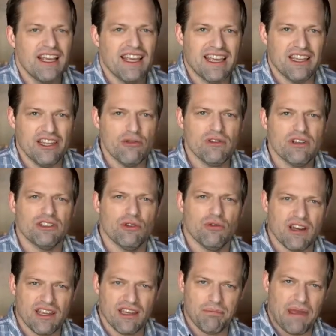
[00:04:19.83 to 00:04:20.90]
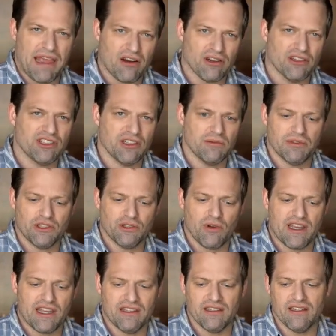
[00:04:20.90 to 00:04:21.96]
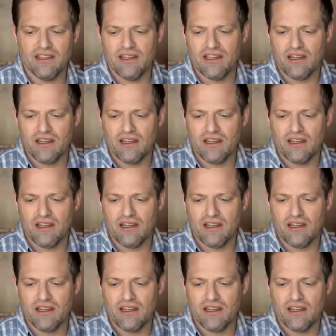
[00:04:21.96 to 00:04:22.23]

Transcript: Can you do a comparison between